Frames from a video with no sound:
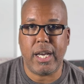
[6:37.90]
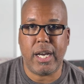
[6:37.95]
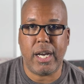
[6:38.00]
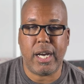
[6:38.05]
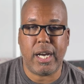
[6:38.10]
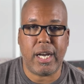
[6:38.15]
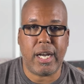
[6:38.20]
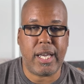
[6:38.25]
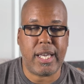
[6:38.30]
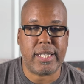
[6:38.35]

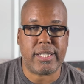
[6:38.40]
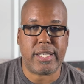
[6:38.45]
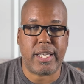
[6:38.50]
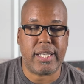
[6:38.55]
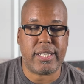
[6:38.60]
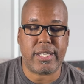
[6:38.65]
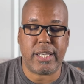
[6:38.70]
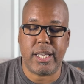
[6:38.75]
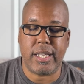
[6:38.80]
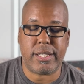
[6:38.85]

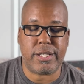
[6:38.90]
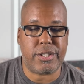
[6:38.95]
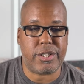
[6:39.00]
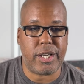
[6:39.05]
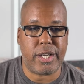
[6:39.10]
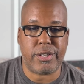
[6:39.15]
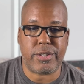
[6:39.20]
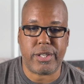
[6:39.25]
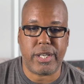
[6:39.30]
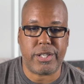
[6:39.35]
it's
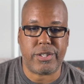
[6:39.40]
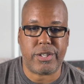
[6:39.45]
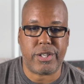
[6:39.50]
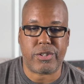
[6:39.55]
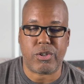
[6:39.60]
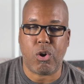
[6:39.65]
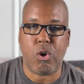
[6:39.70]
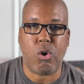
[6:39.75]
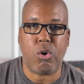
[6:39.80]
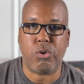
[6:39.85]
just
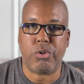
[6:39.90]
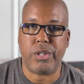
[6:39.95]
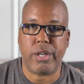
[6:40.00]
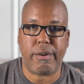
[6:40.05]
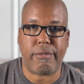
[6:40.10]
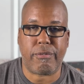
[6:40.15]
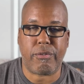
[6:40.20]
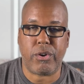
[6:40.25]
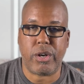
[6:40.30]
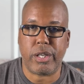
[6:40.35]
a whole
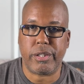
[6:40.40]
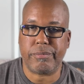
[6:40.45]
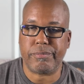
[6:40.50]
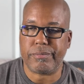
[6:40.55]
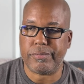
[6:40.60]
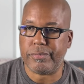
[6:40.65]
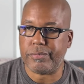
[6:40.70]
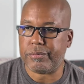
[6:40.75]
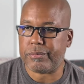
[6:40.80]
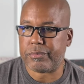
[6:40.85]
different
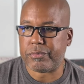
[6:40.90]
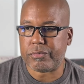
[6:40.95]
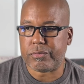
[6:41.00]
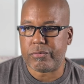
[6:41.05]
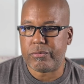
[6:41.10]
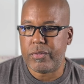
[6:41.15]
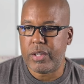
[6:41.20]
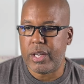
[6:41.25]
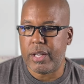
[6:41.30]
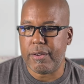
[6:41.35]

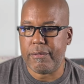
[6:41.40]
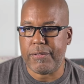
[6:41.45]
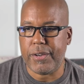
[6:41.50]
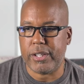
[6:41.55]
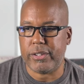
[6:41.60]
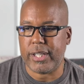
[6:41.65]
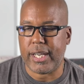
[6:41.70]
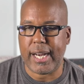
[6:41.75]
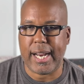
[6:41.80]
feeling.